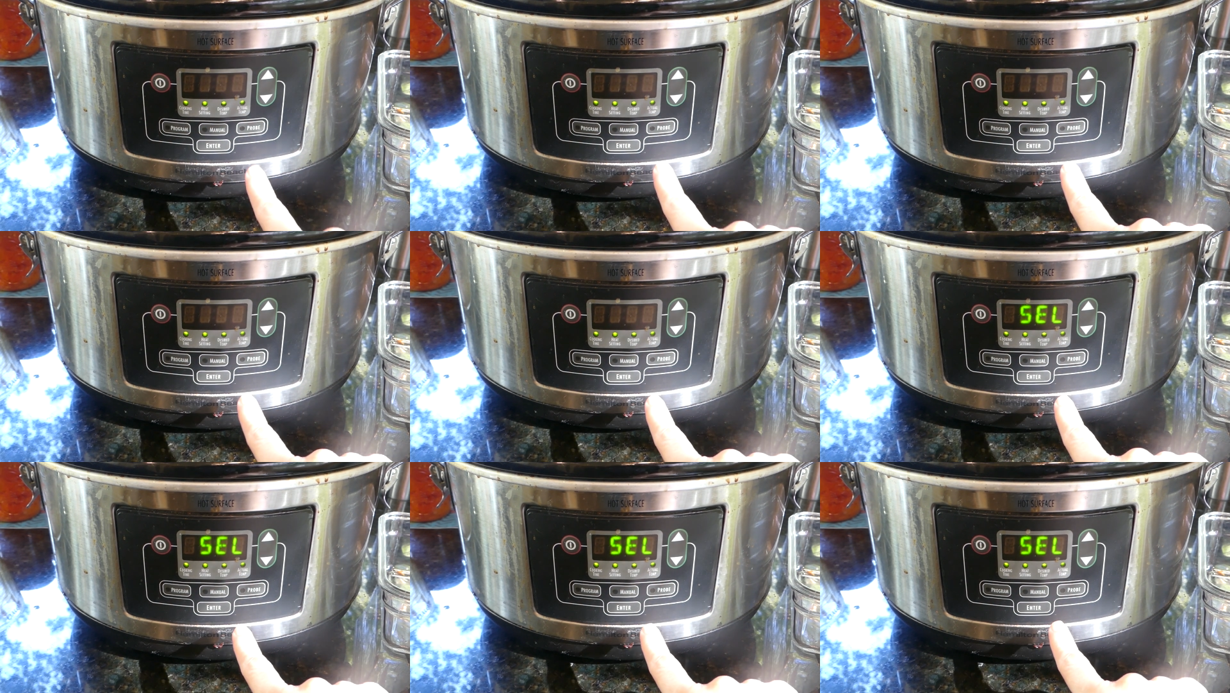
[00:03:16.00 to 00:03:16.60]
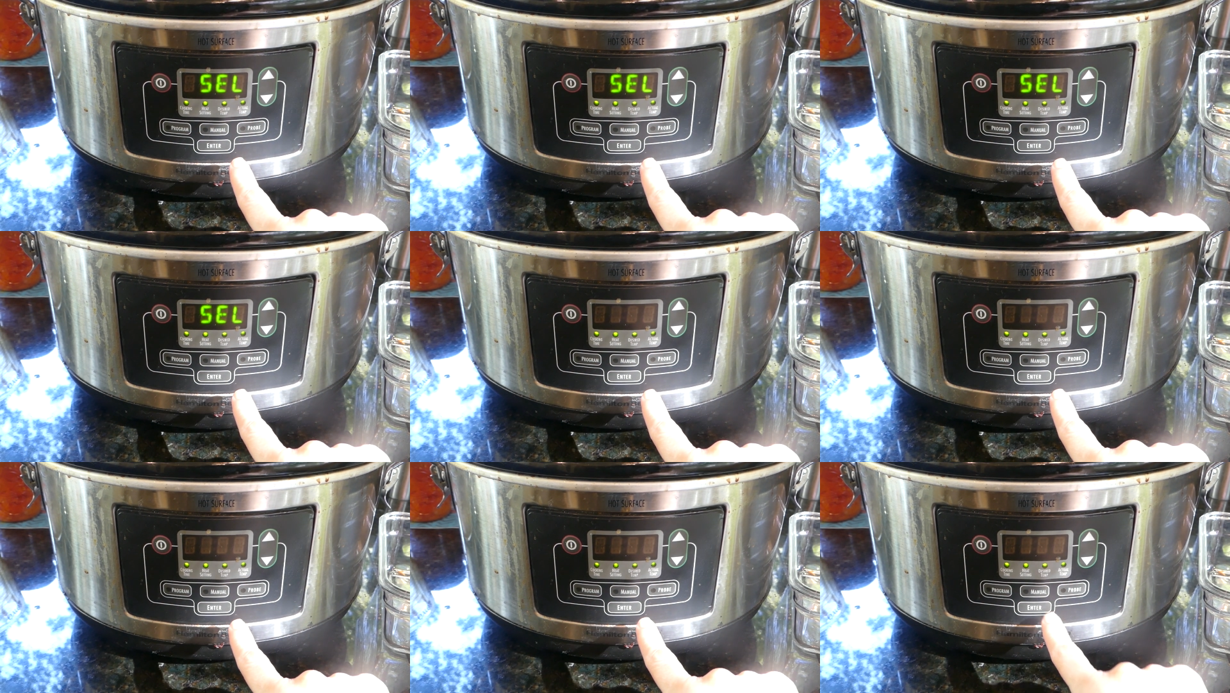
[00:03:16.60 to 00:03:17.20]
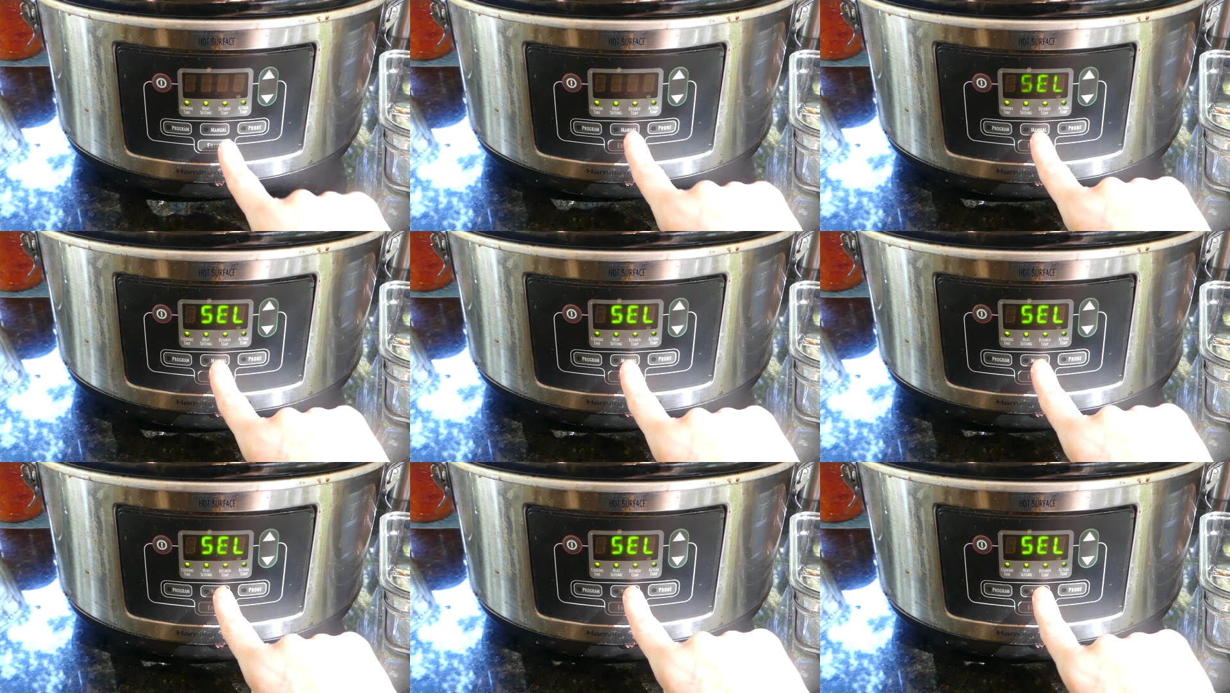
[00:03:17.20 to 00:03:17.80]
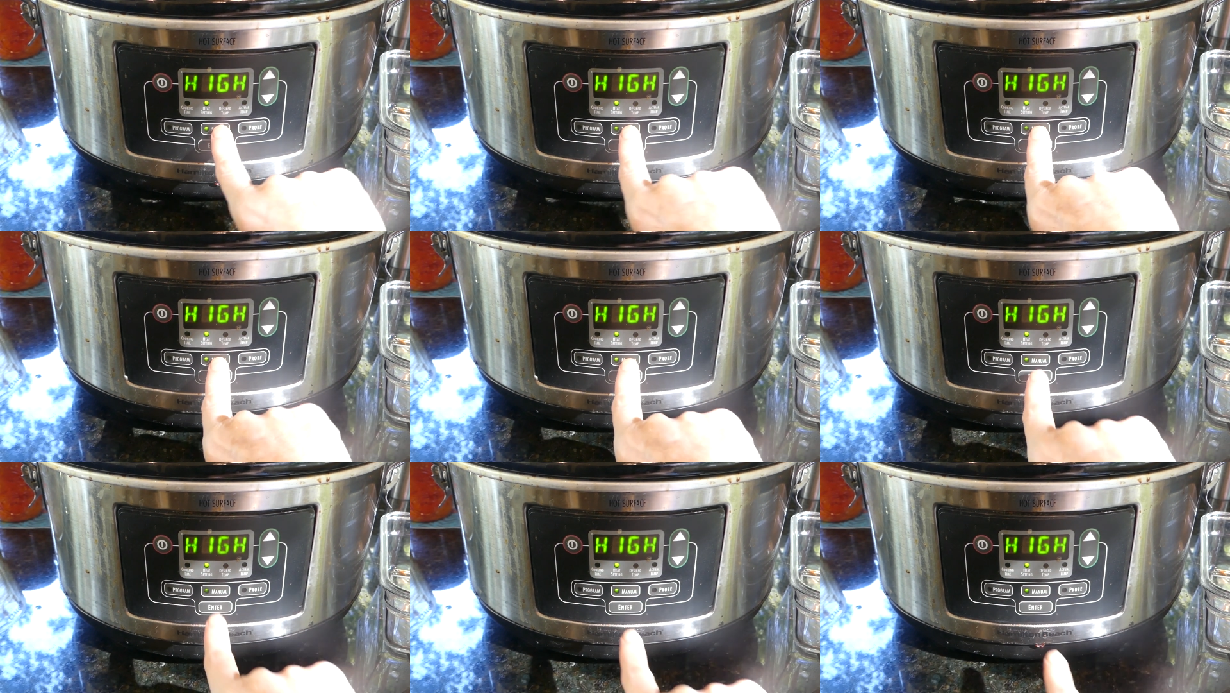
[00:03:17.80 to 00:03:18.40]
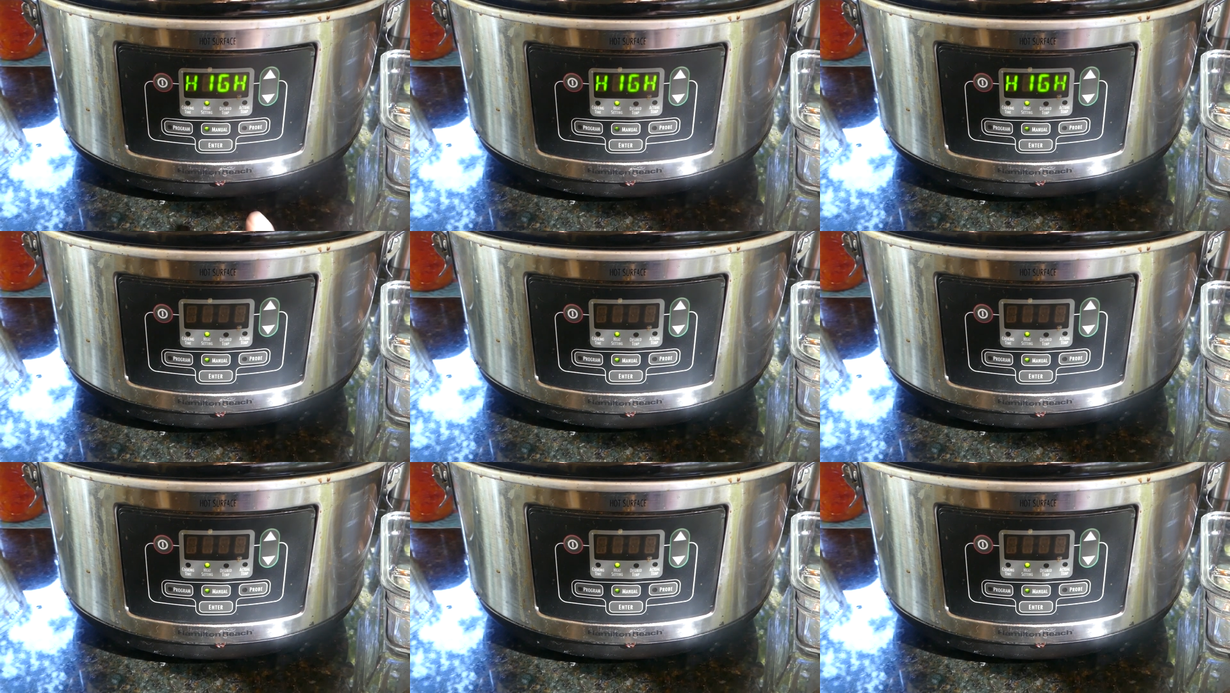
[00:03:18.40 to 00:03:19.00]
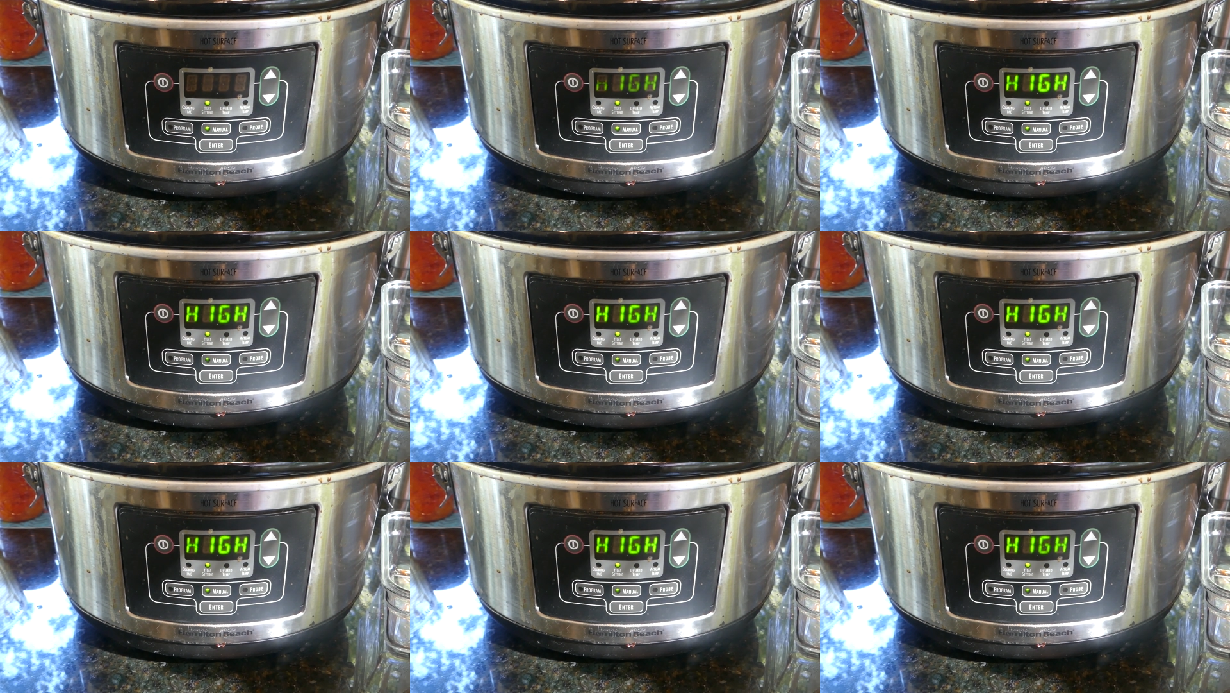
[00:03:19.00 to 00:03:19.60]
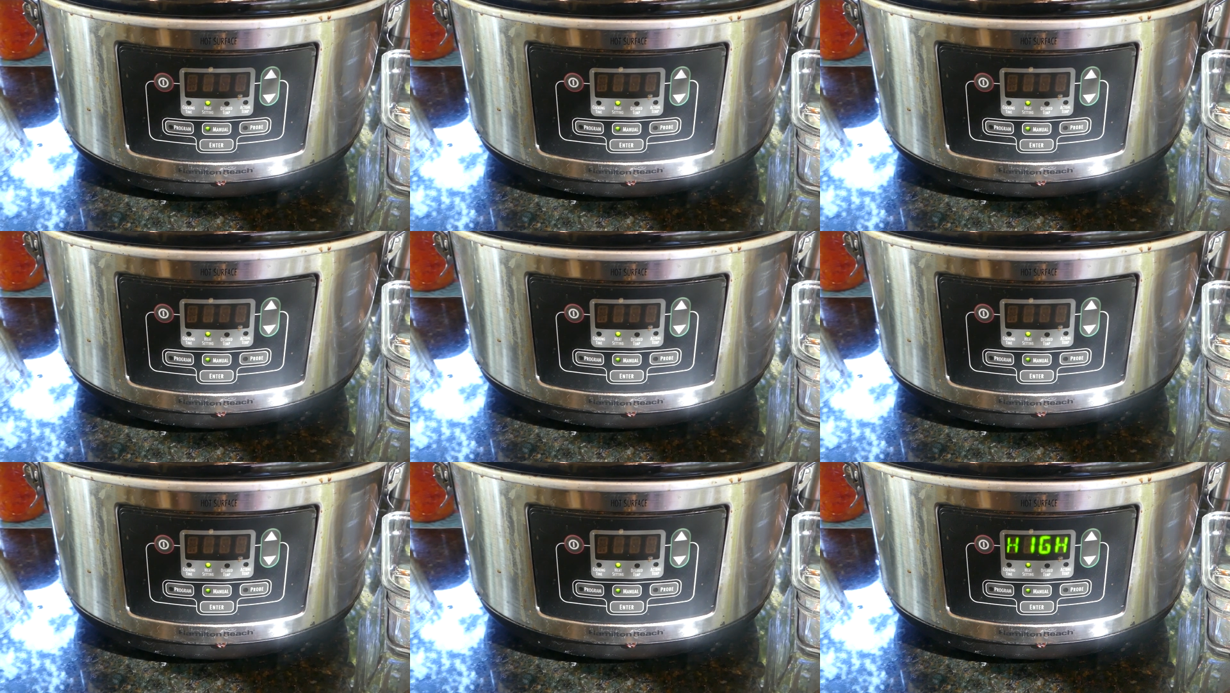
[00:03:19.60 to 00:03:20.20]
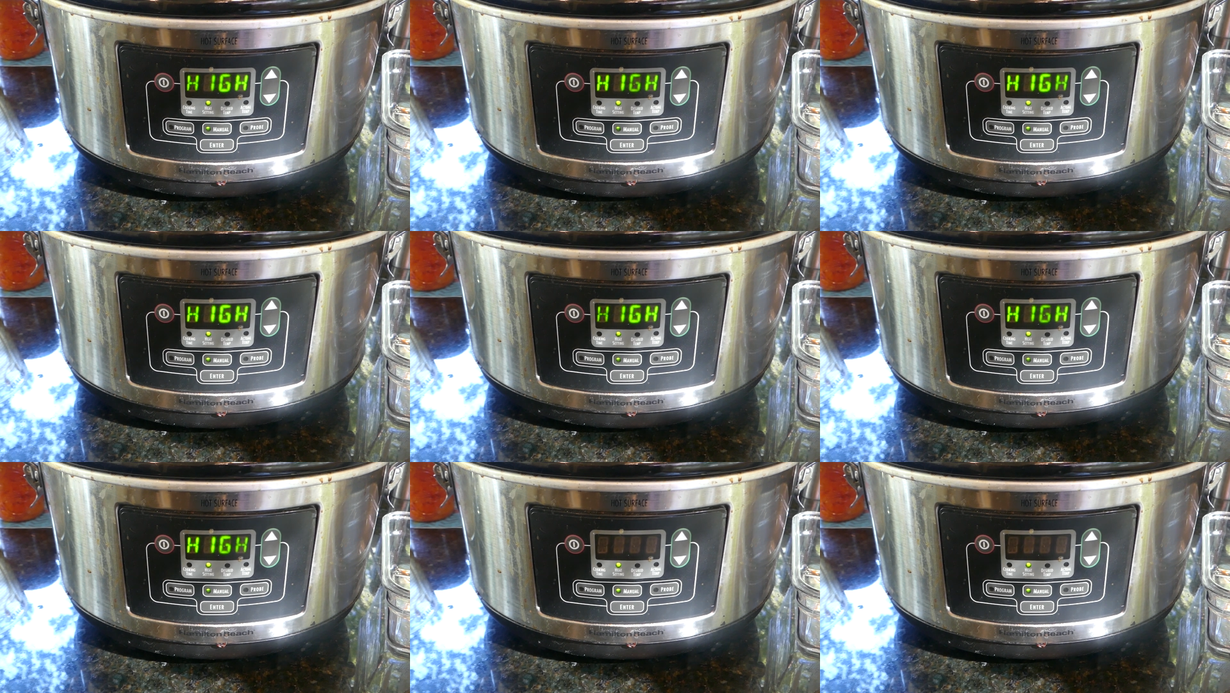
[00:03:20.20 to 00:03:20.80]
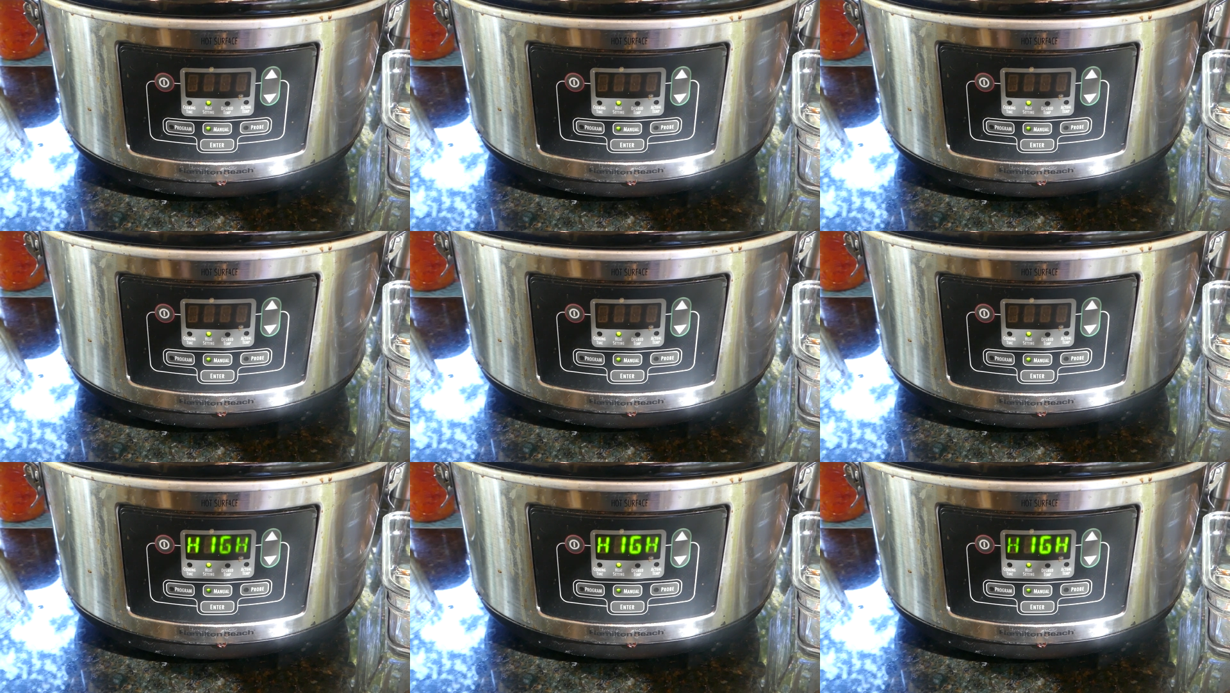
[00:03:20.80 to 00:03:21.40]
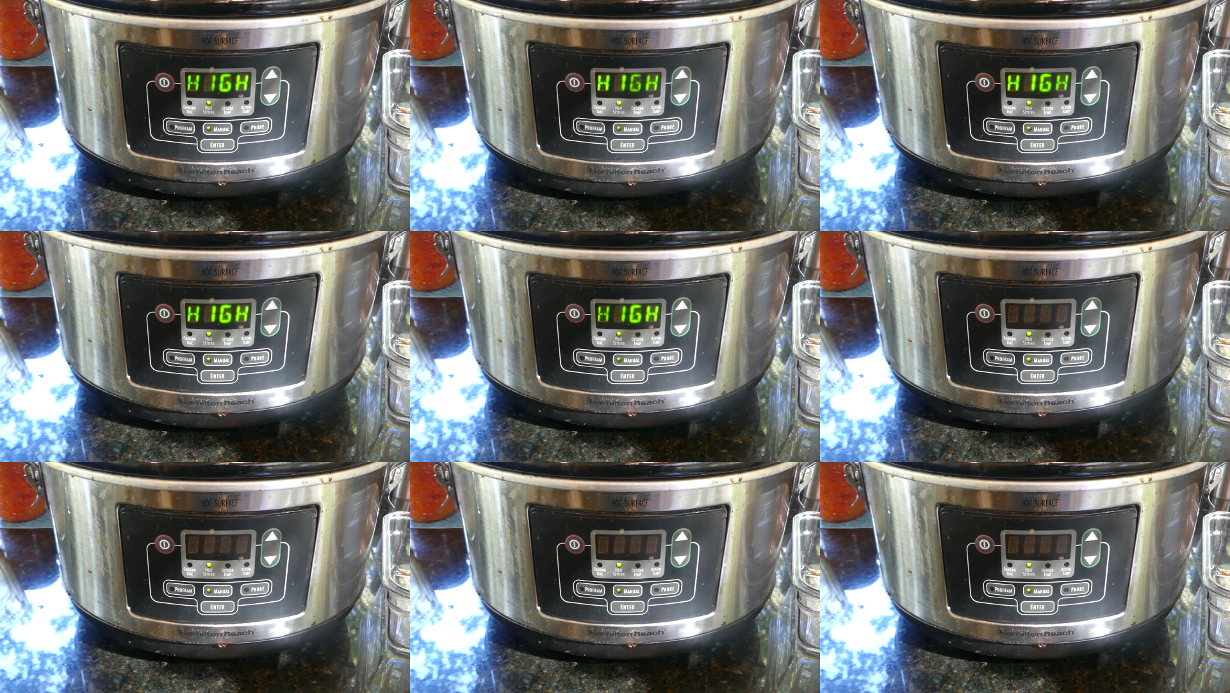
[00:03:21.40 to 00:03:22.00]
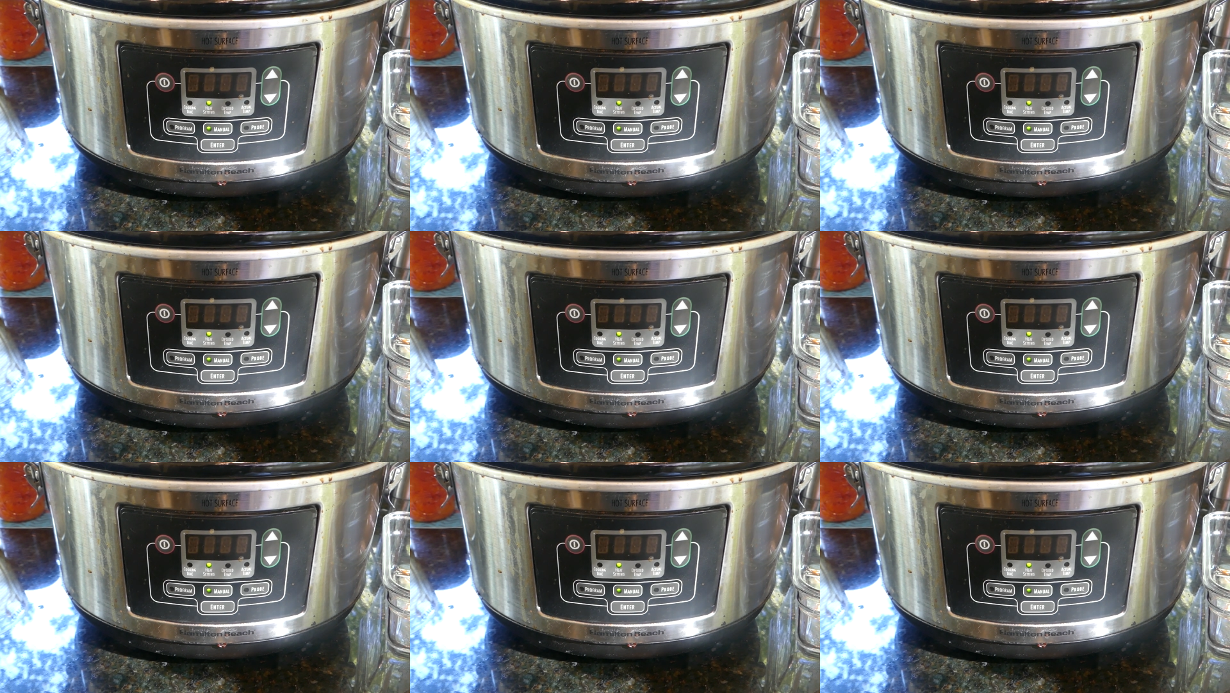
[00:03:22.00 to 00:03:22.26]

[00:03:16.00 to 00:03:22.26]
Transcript: (no speaker visible)